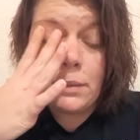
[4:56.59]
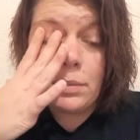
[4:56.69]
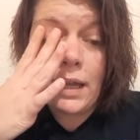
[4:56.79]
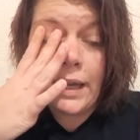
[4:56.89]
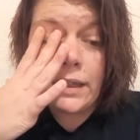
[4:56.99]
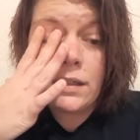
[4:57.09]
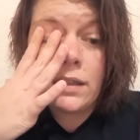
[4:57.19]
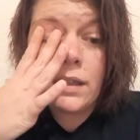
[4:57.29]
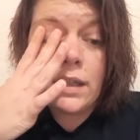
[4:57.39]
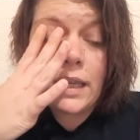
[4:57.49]
blind
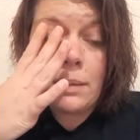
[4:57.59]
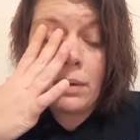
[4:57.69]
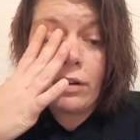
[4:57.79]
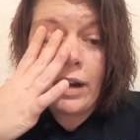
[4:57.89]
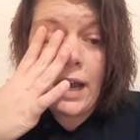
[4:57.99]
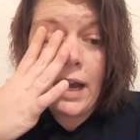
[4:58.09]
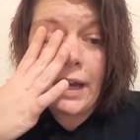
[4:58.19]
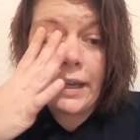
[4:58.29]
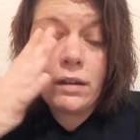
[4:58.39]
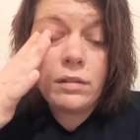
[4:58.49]
in my right
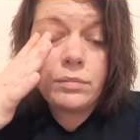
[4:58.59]
eye.